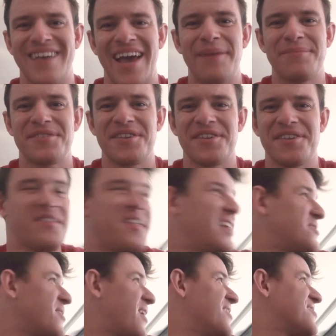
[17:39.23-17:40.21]
absolutely.
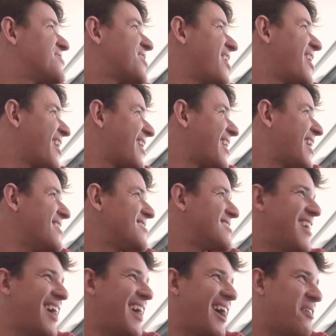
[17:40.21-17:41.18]
That's why I was trying to get
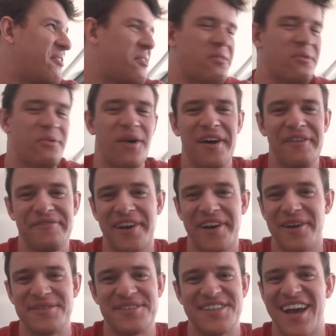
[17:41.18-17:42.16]
outside. I thought the Wi
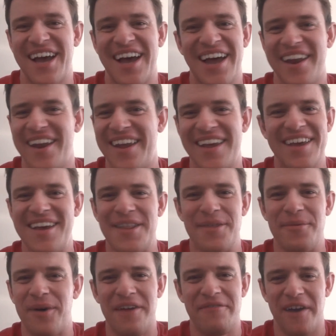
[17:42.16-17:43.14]
Fi was not.
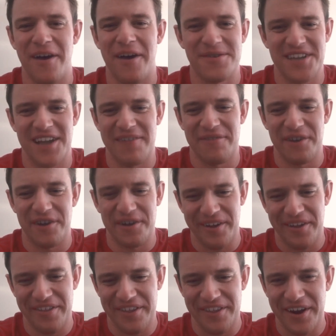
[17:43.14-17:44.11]
Wi Fi yeah. was not very
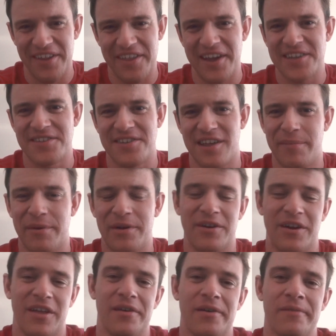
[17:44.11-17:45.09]
good out there. I think it's a lot better
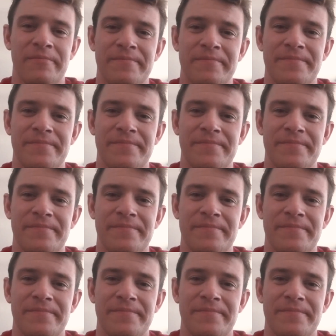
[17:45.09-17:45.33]
now, though.